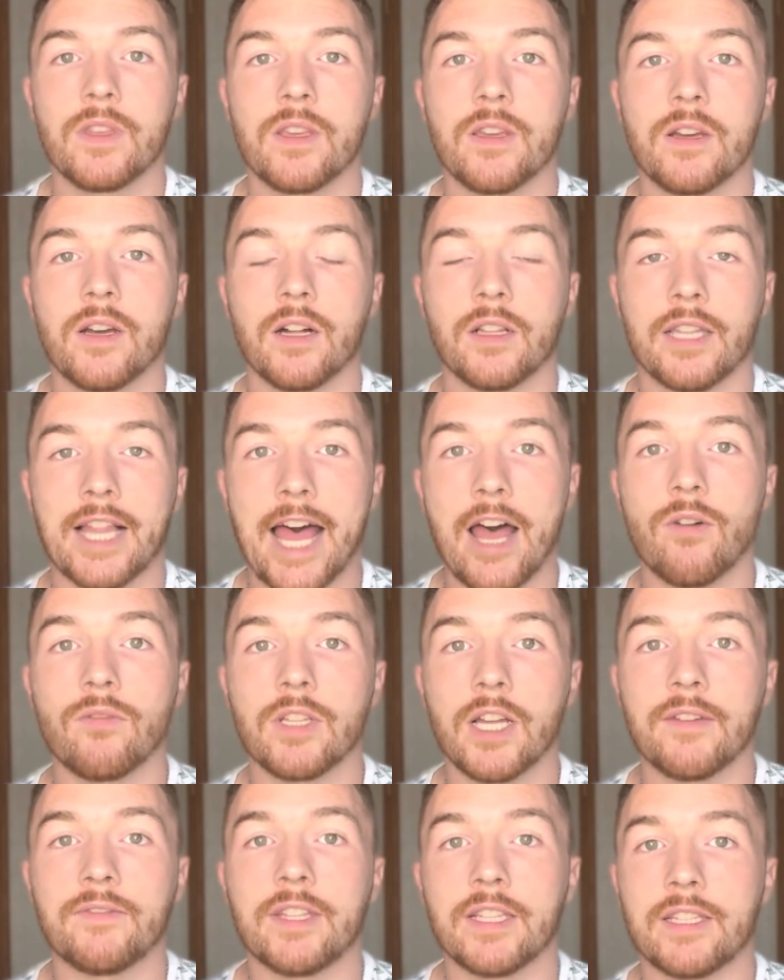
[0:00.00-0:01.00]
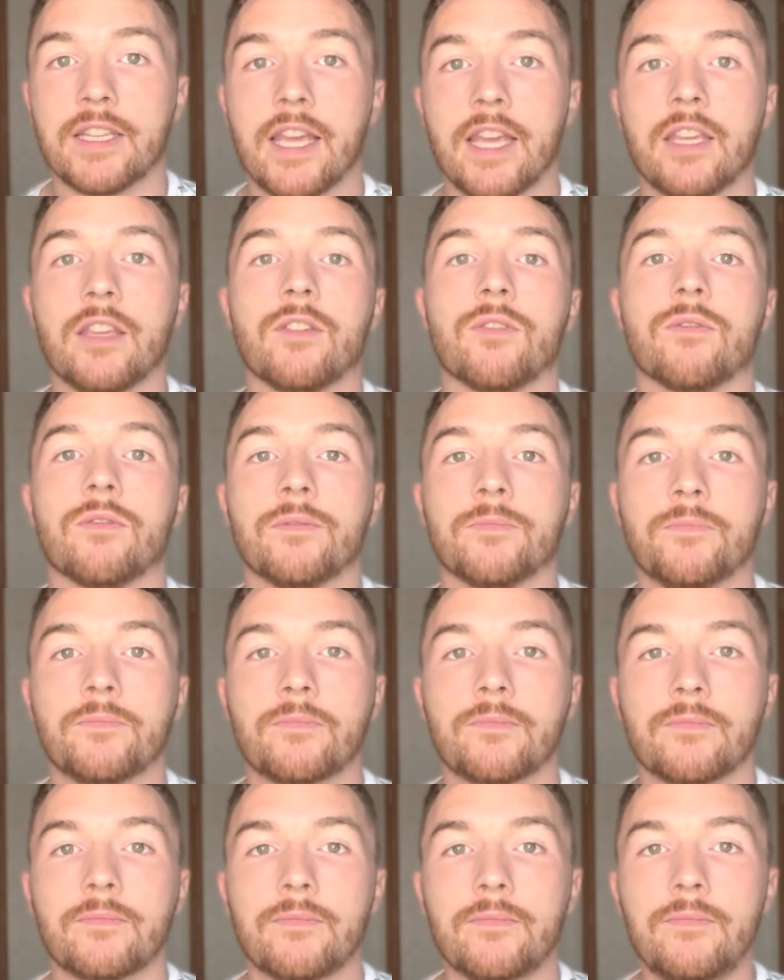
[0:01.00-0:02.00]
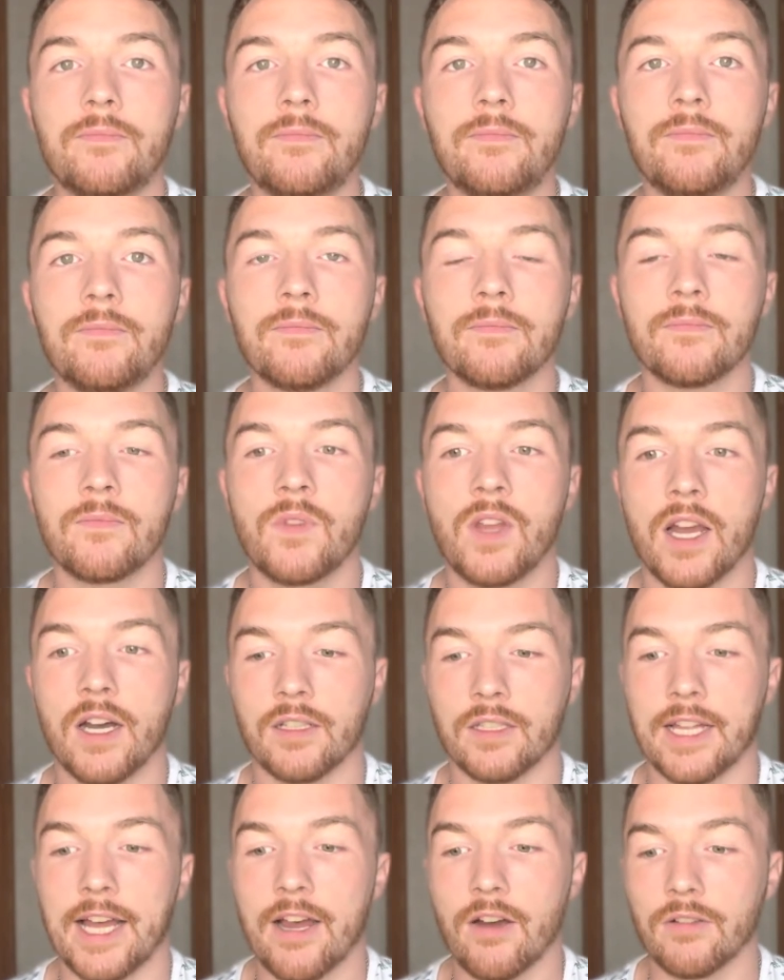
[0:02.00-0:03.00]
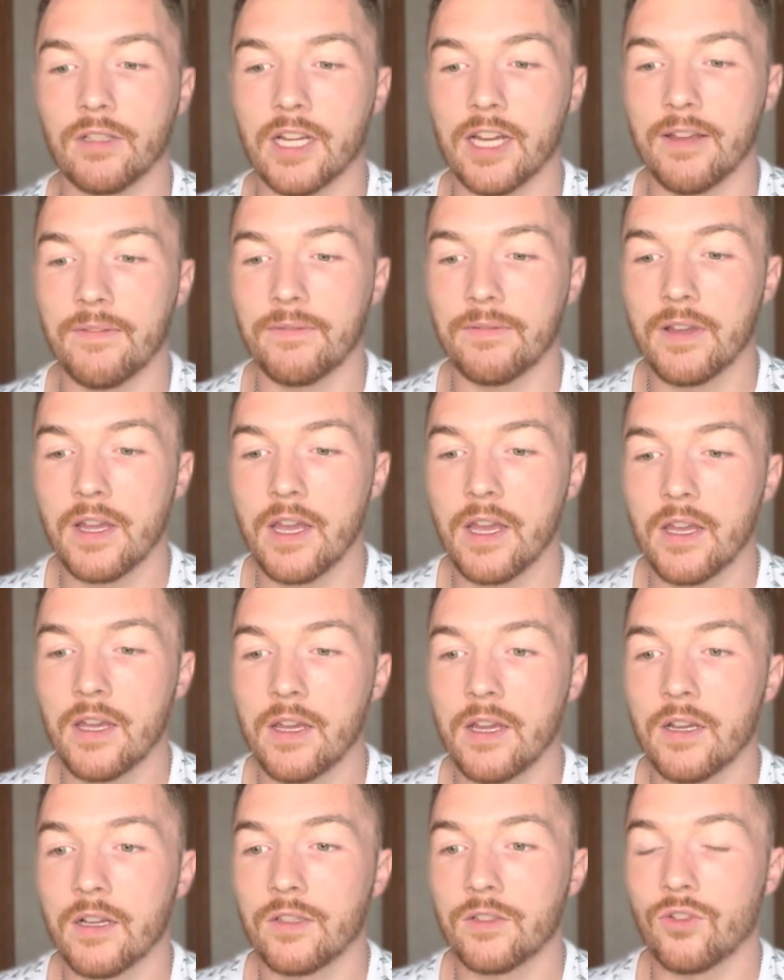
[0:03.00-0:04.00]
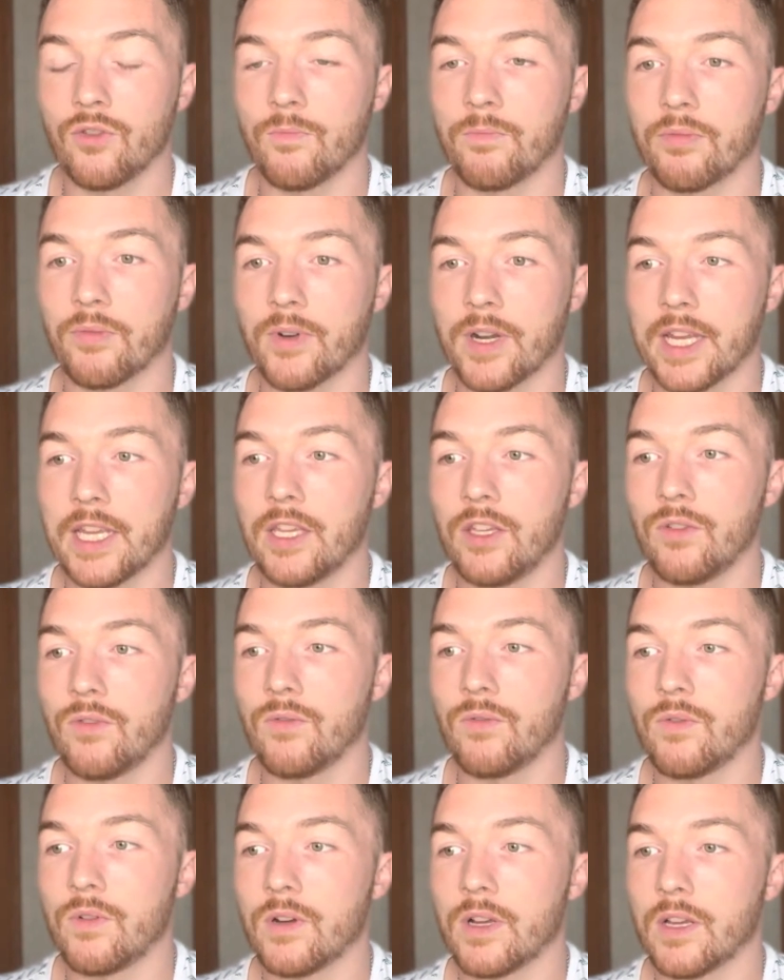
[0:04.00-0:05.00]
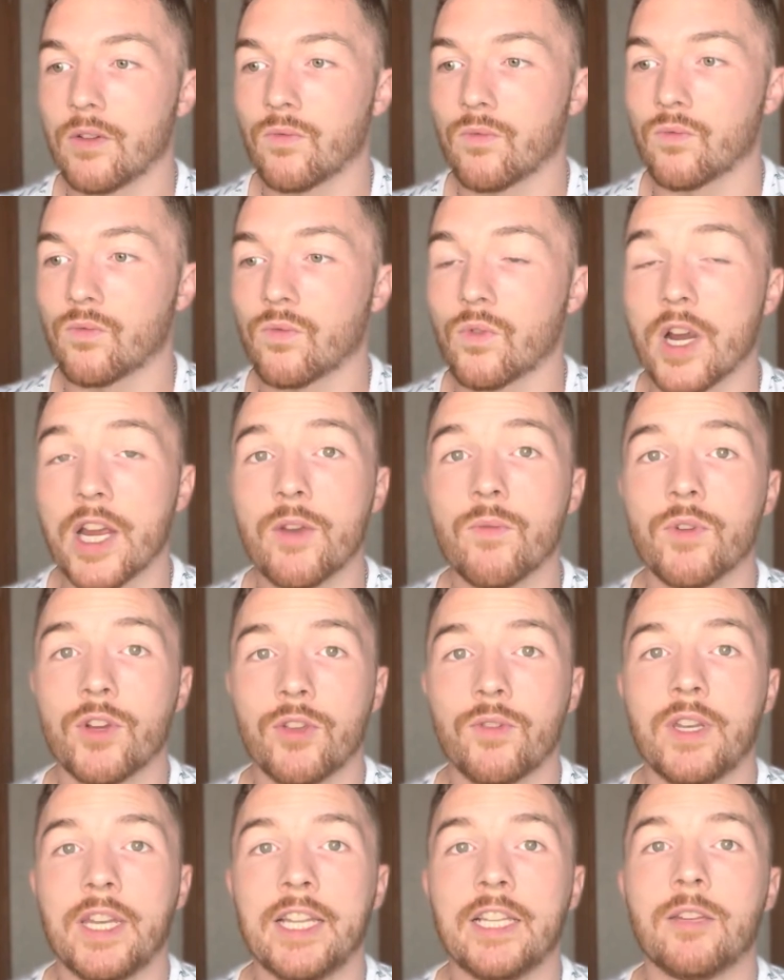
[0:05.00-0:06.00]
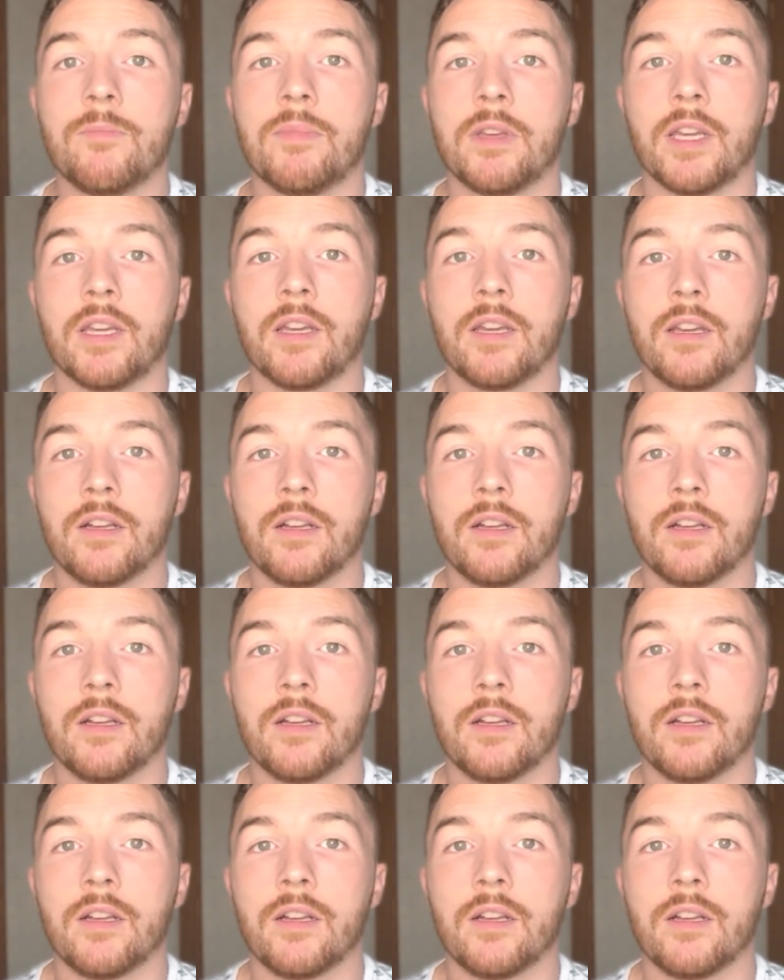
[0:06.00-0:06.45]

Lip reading: Allow life to take you. Allow life to bring you right where you need to be.